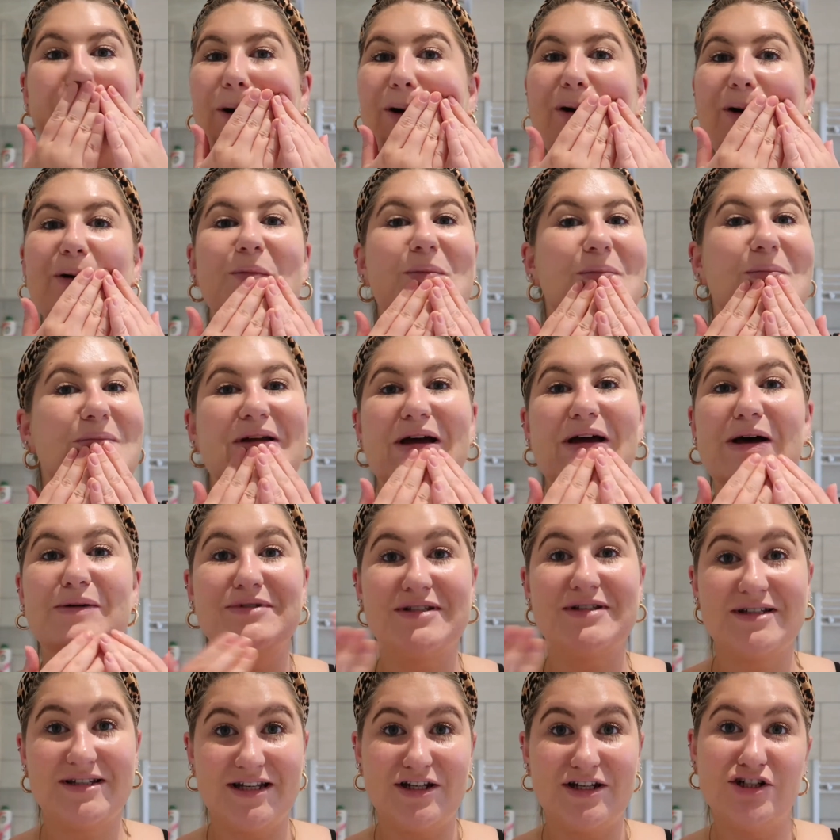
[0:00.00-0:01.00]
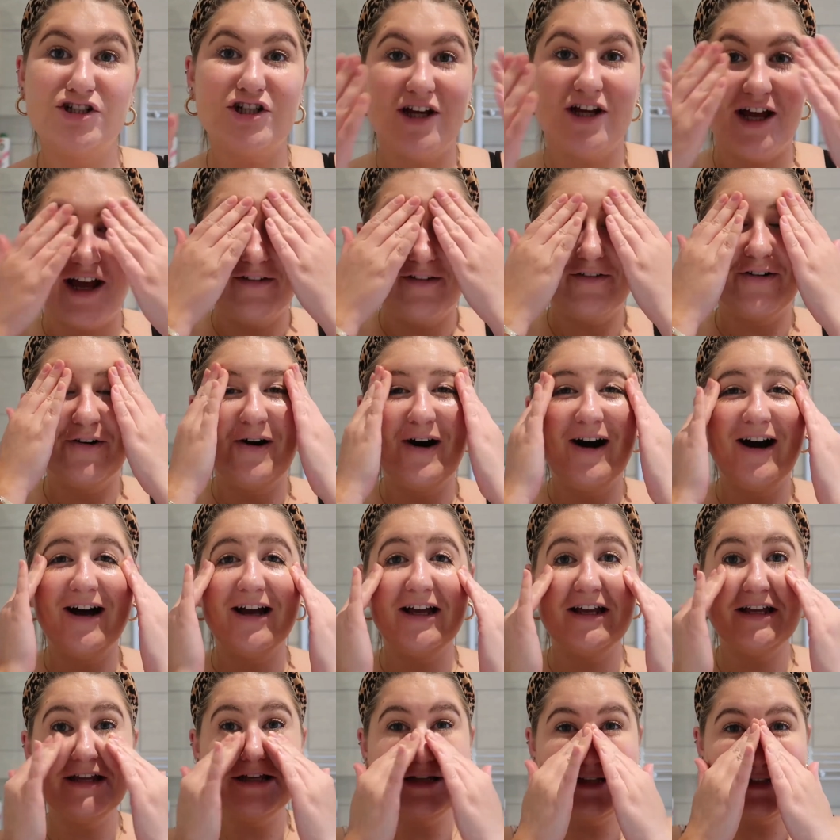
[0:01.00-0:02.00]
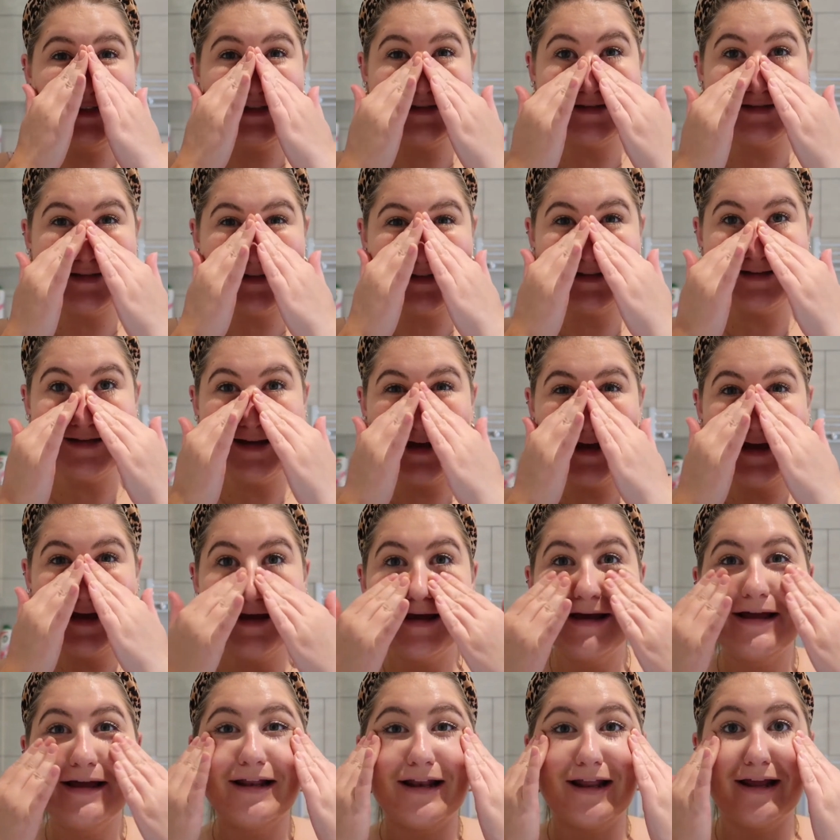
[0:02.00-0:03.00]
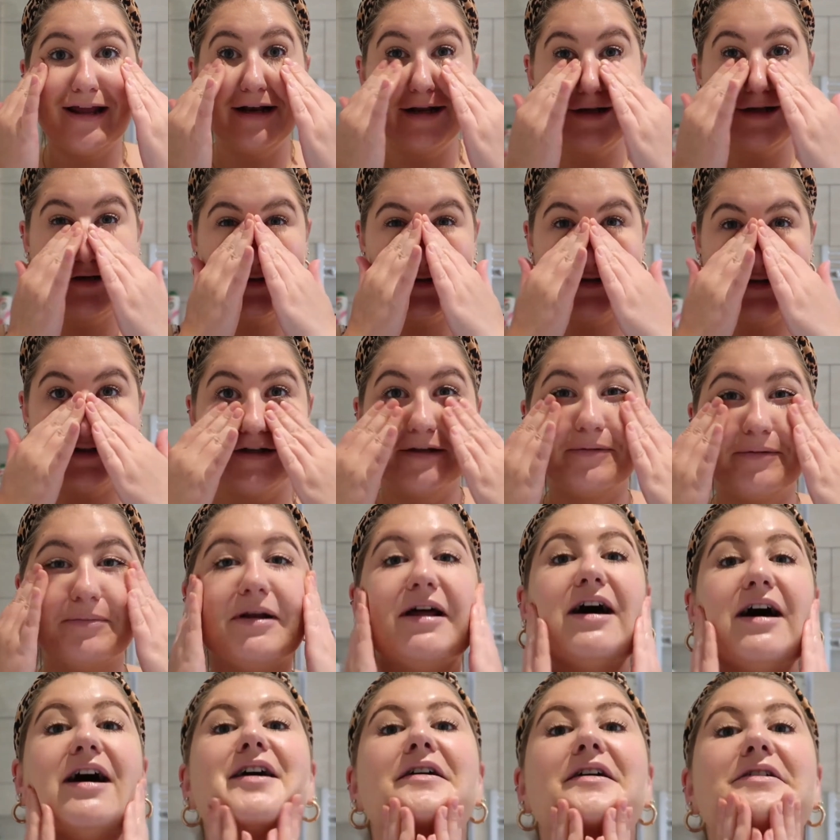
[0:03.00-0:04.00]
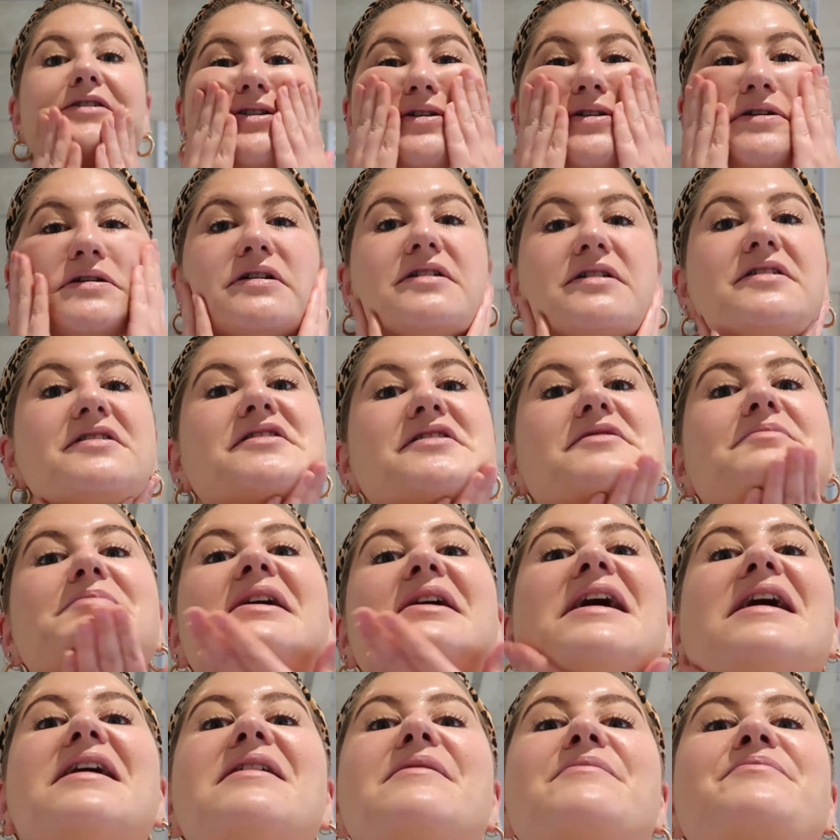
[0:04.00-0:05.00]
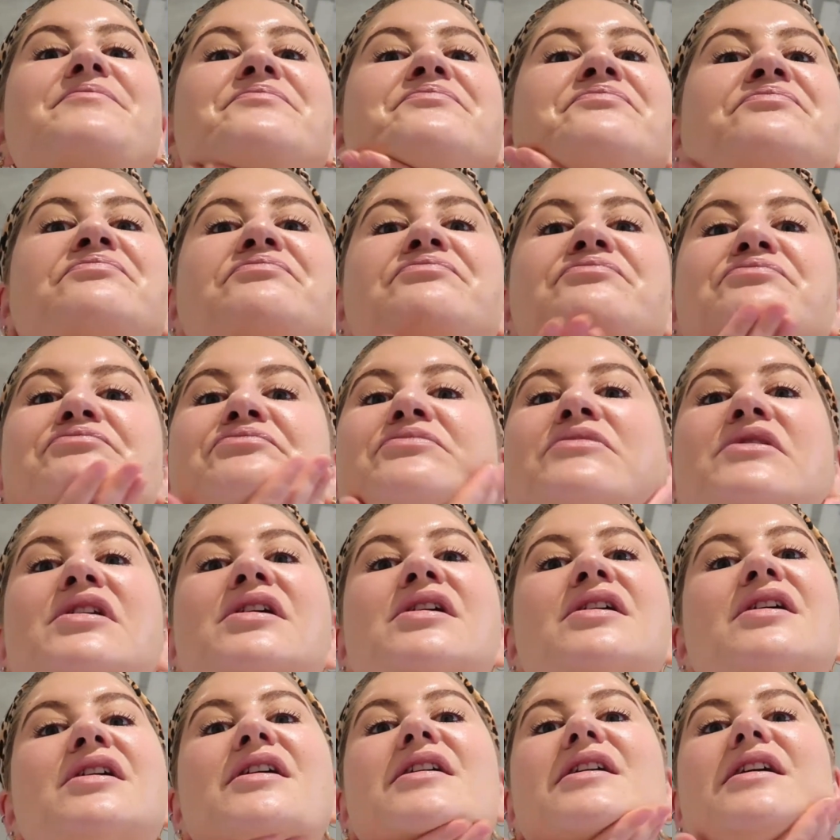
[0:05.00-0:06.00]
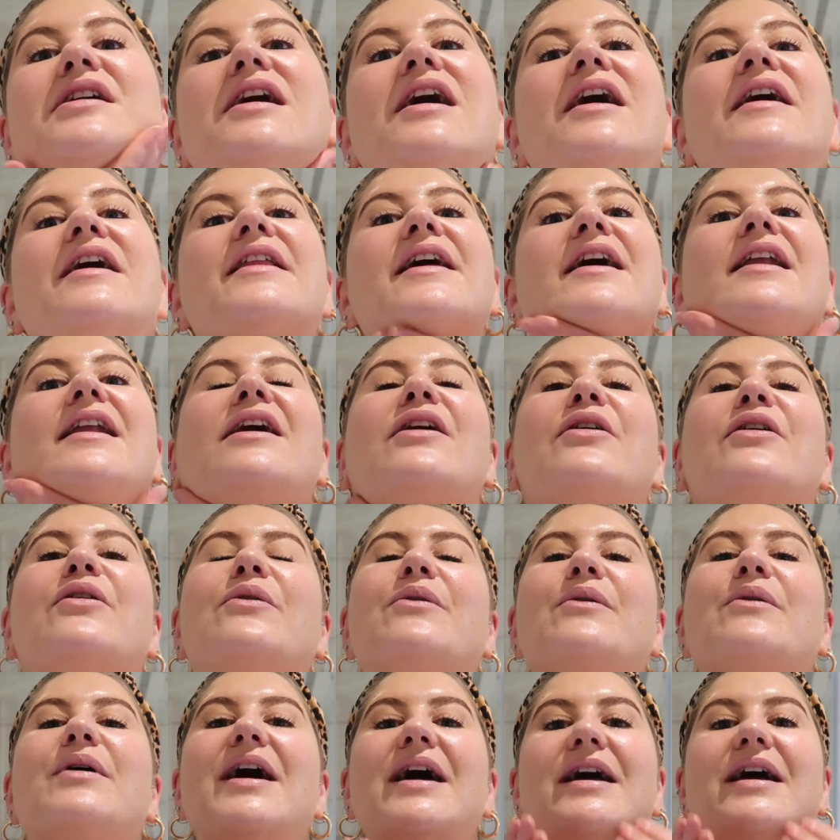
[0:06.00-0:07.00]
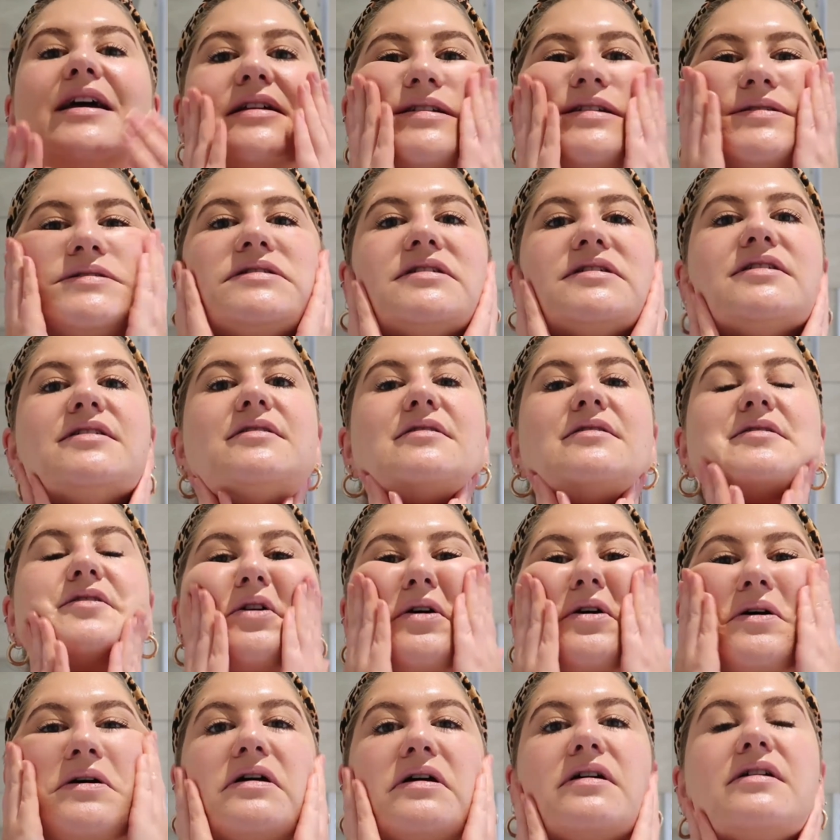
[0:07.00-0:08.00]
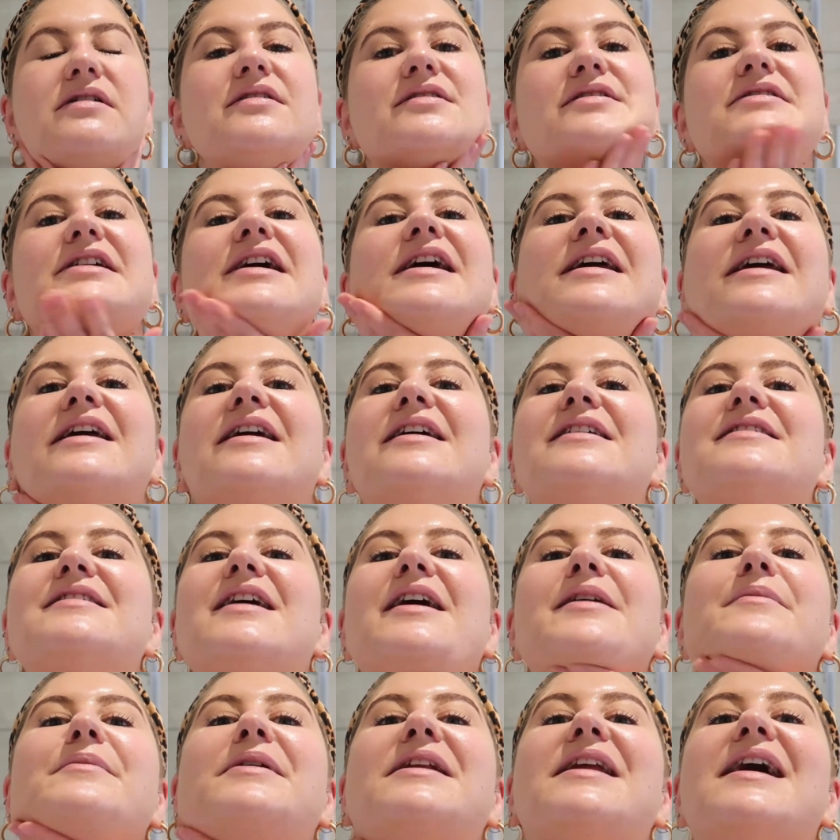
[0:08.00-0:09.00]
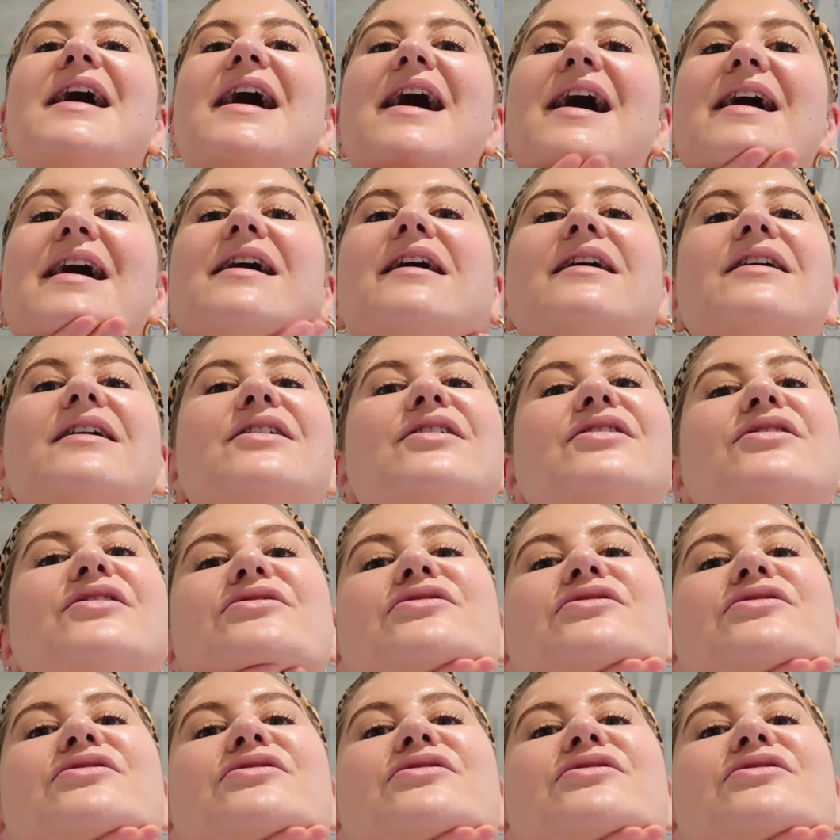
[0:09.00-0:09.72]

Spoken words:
I won't be able to see shit otherwise. Like literally blind as a bat. And then I always take it down my neck,